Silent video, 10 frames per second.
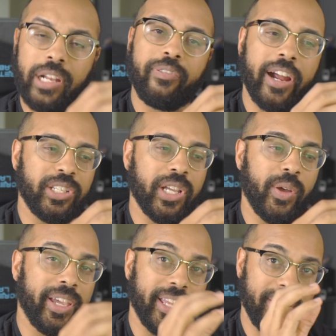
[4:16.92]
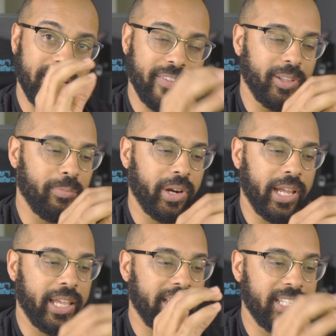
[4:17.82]
fragile. It can definitely
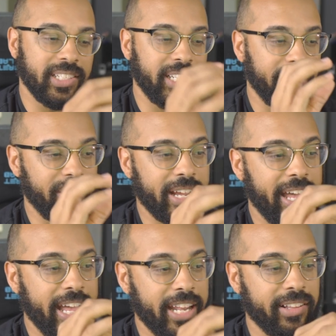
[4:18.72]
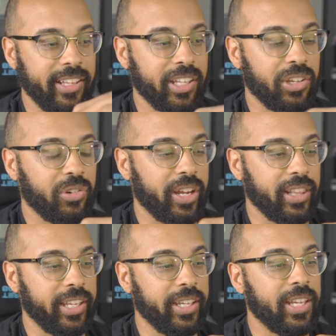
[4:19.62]
break easily if you're not handling it
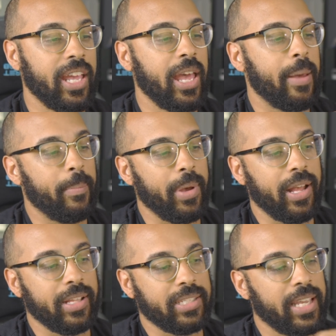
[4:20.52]
correctly. But